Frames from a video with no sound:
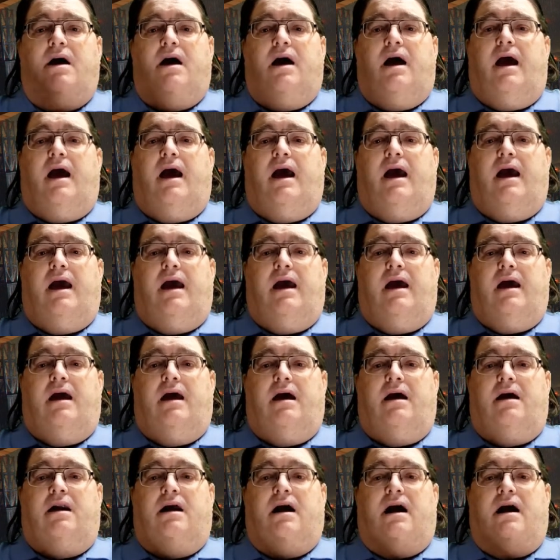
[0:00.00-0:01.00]

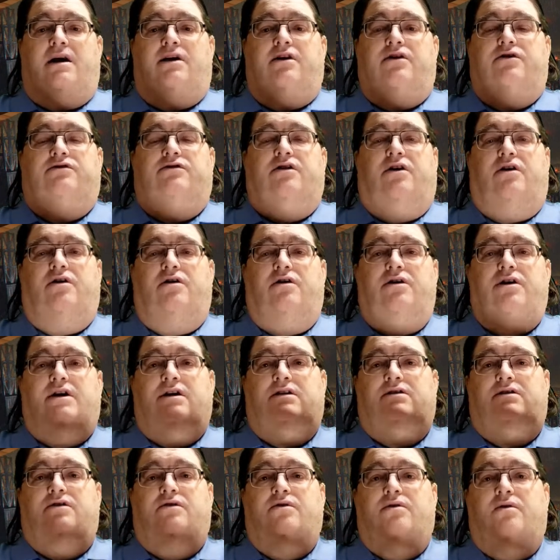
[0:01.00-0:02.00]
And on your turn, you
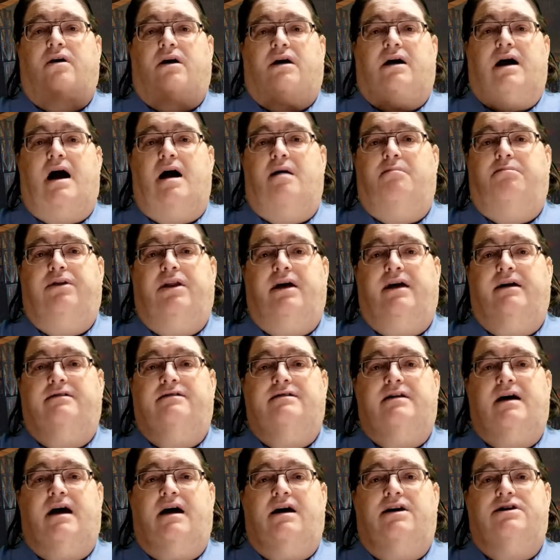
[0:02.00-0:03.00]
get to do a complex
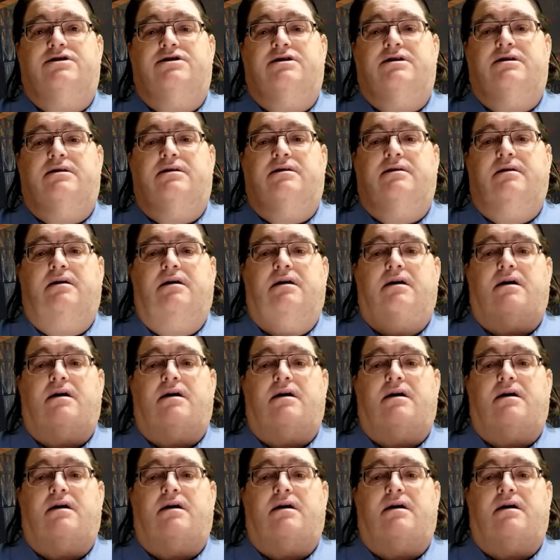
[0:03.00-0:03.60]
action,